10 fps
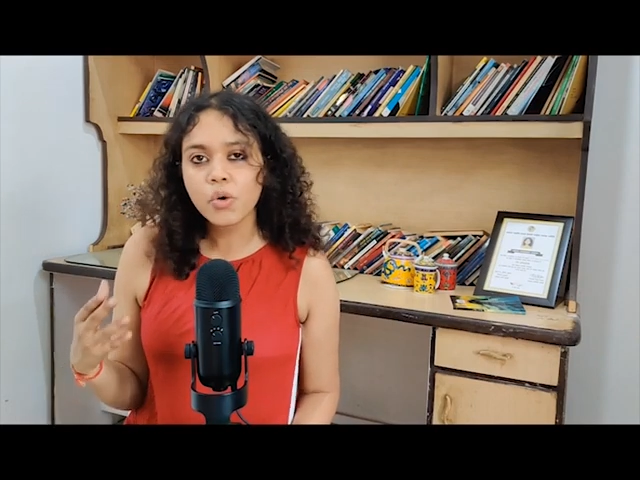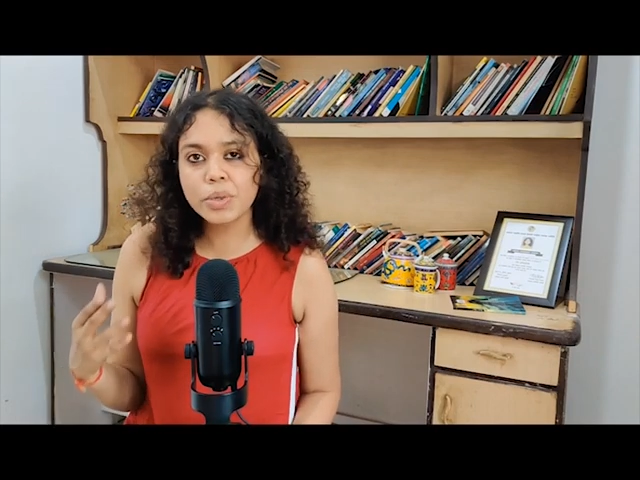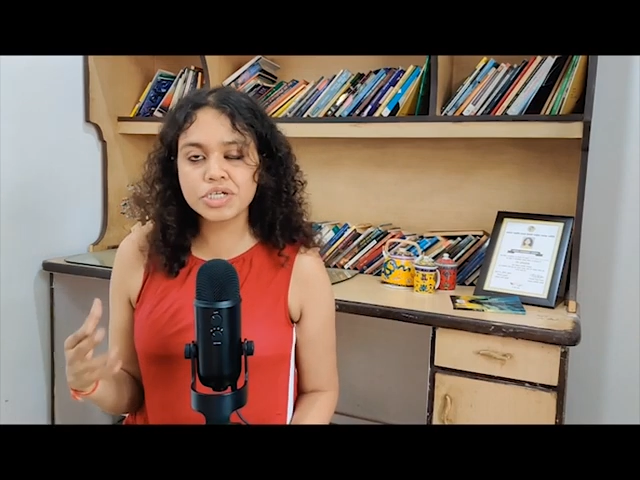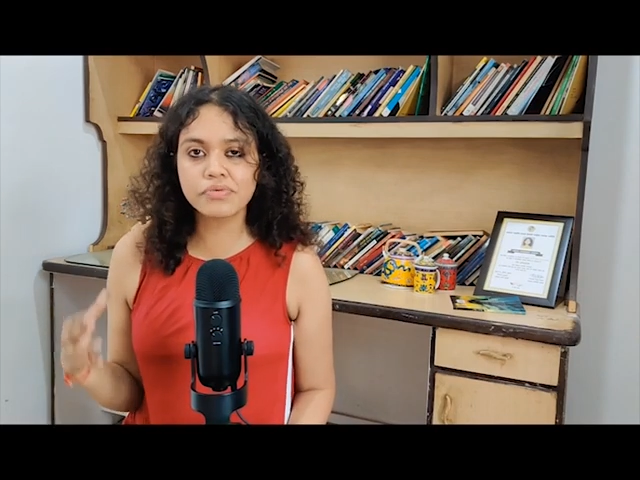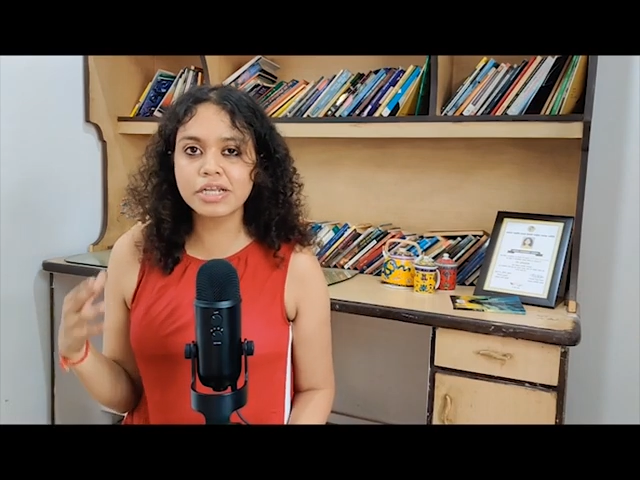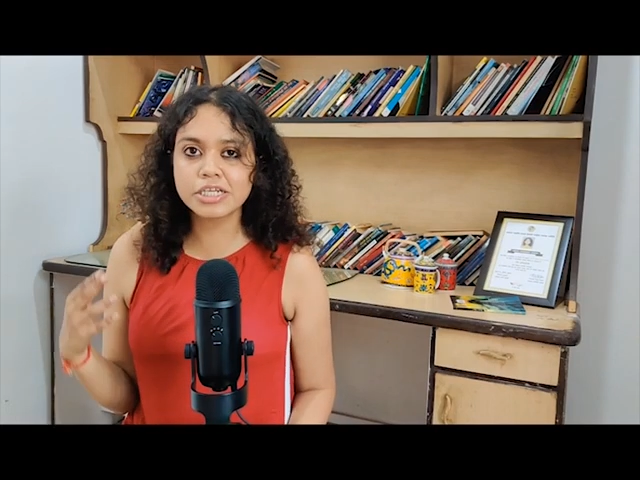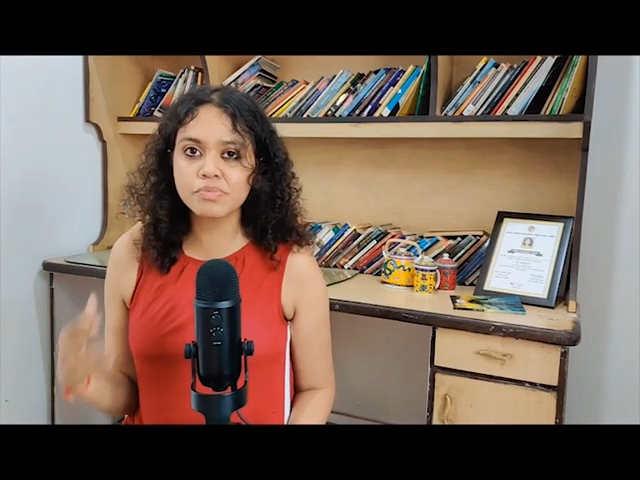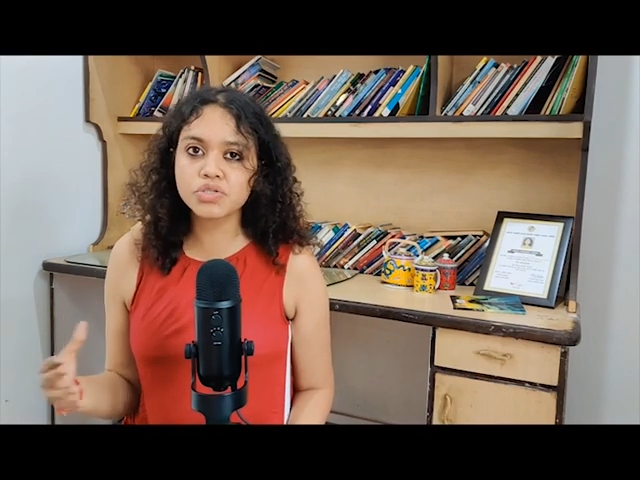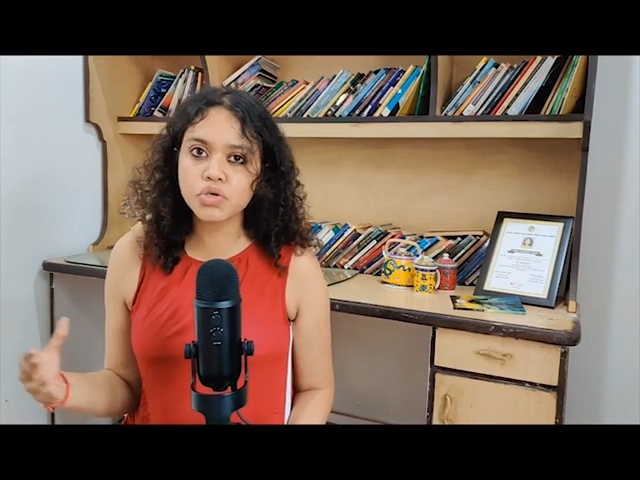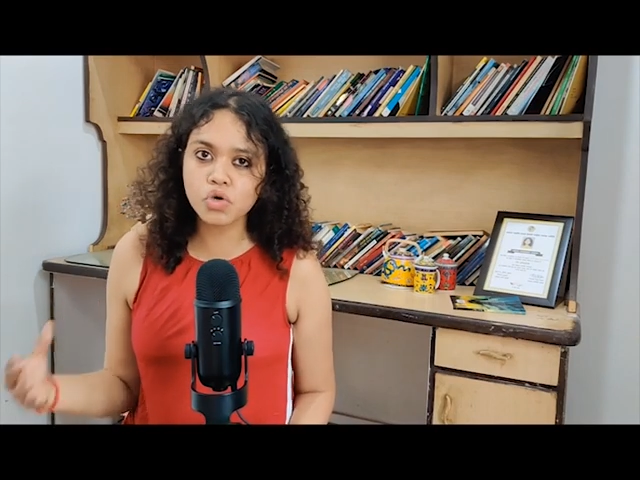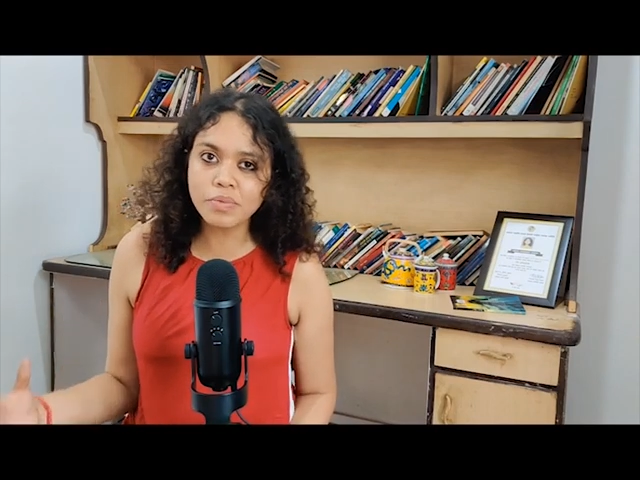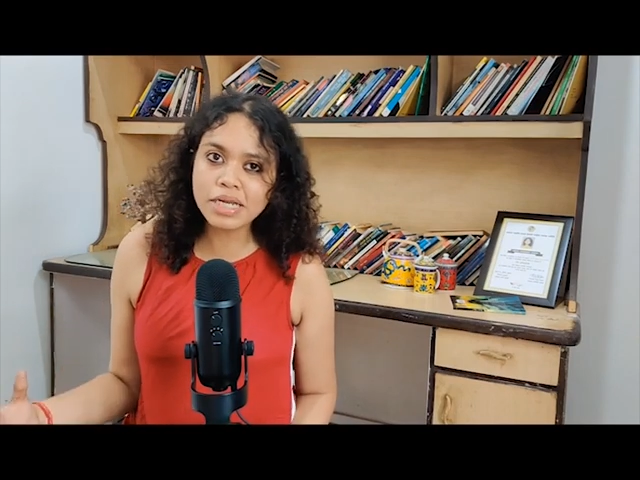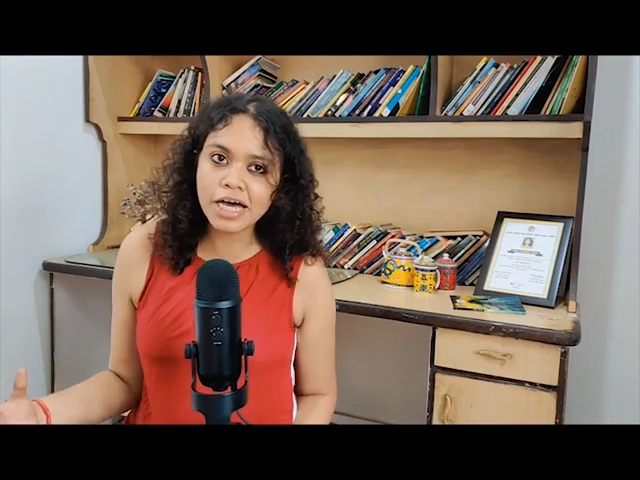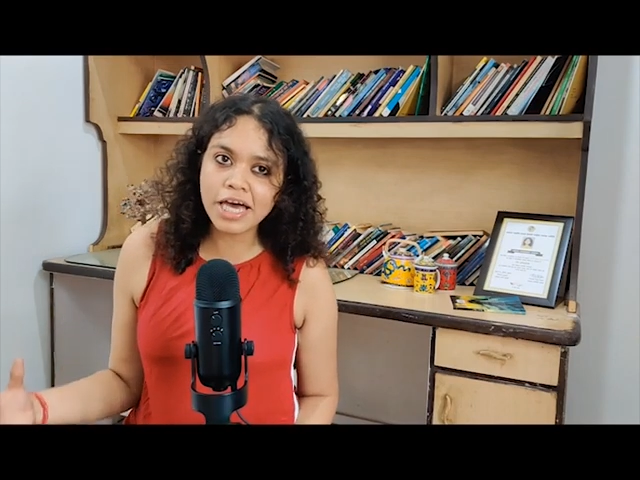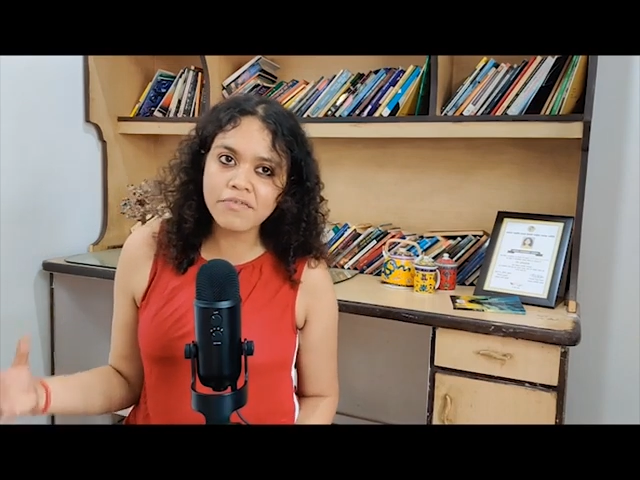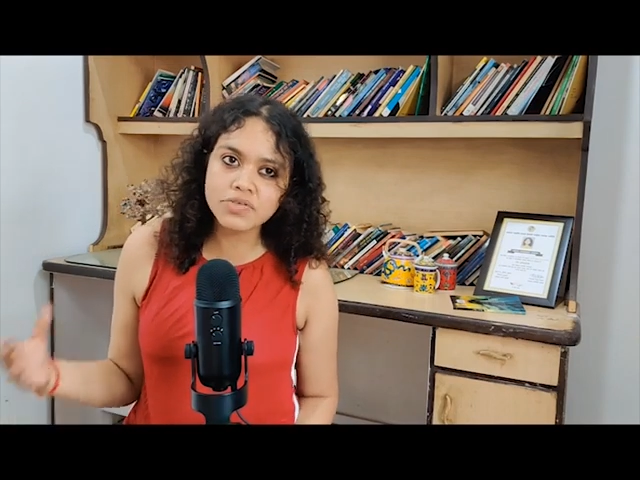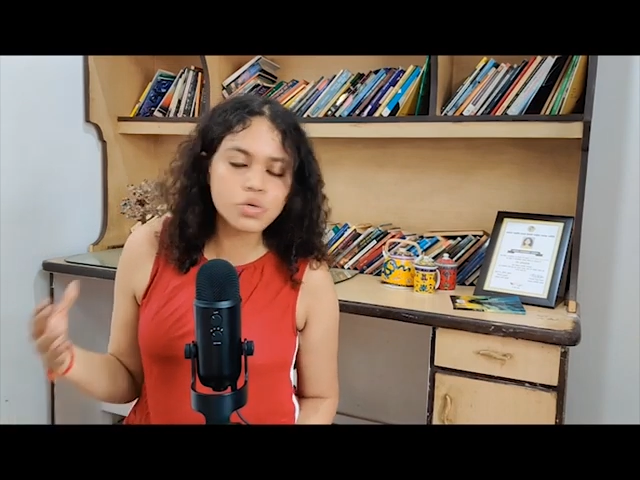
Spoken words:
which are relatable to human life,